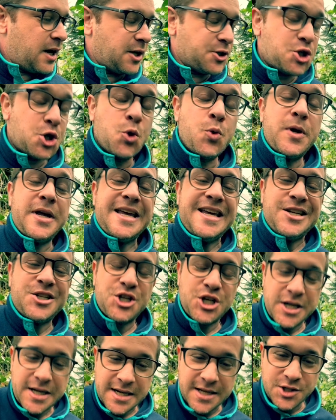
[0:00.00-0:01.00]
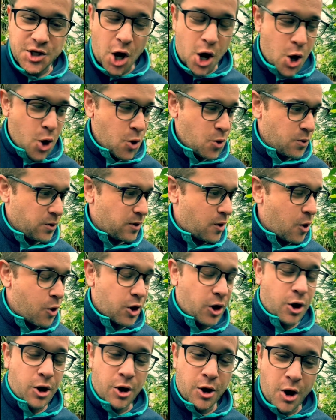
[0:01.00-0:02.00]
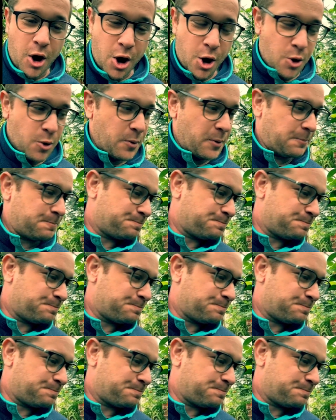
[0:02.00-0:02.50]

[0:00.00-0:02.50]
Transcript: to each his own or her own.